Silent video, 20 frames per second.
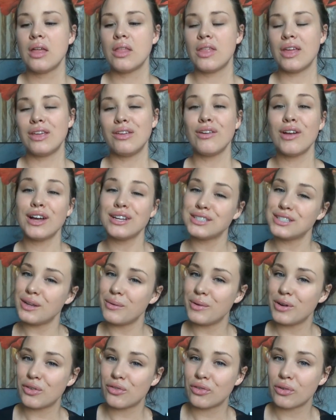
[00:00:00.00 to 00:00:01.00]
Thank you guys so
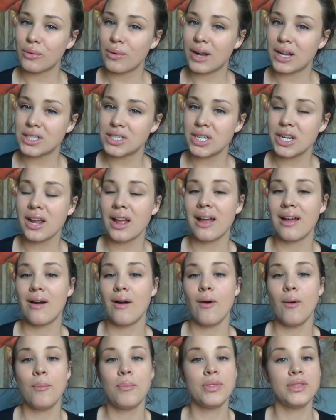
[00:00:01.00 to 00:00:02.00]
much for watching. I
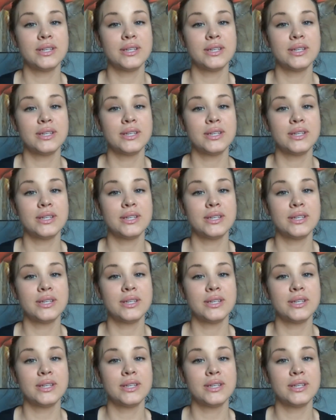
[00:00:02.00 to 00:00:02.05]
hope